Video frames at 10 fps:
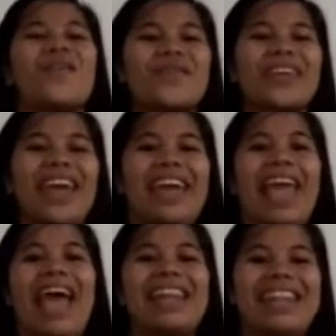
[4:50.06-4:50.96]

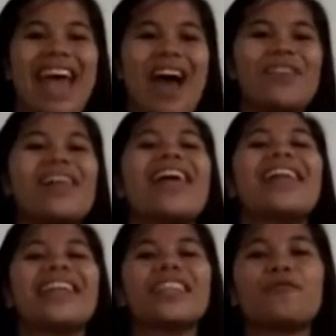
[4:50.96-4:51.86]
Okay, now
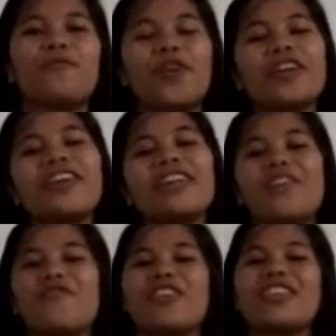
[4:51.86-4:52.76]
let us further
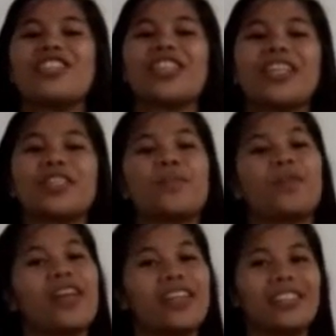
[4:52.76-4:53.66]
differentiate the
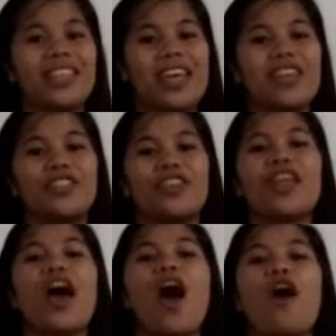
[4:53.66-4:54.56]

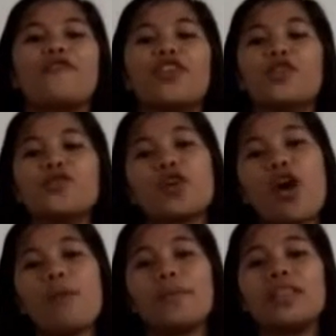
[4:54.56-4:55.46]
pronunciation of the two
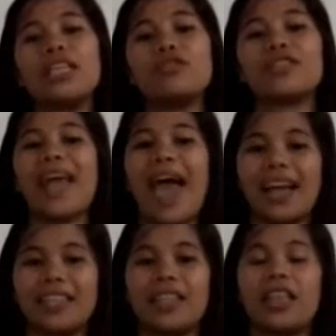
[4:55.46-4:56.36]
commonly used
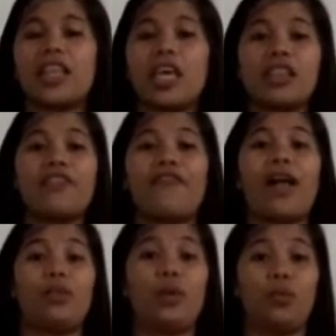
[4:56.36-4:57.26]
accents in the
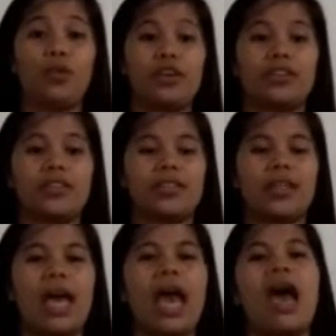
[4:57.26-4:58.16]
following
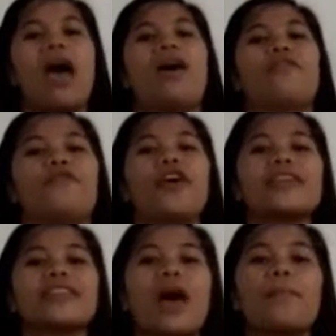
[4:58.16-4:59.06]
words. For
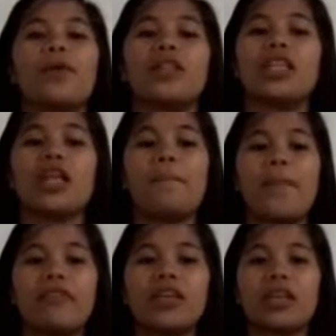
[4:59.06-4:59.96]
example, in
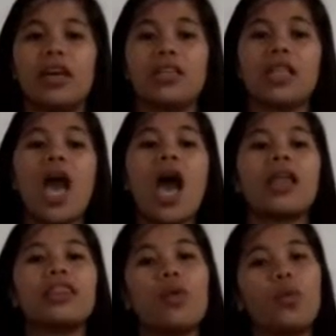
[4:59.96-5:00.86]
American,
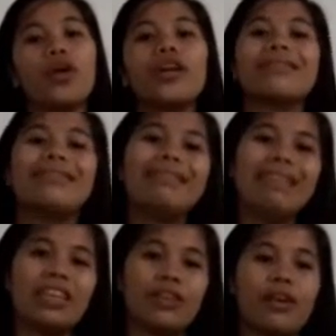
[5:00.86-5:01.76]
the word
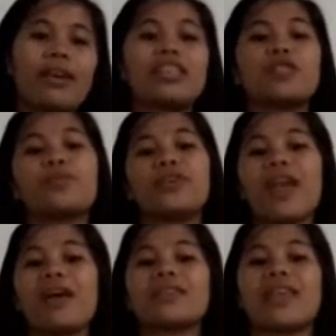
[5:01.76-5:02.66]
neither is
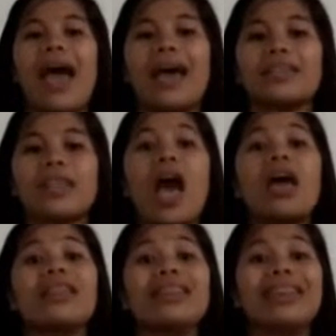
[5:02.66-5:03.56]
pronounced as
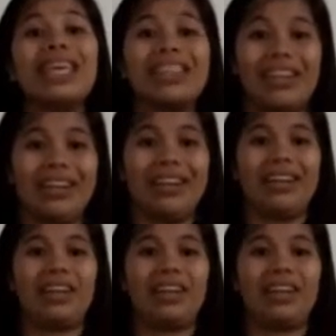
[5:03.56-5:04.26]
neither.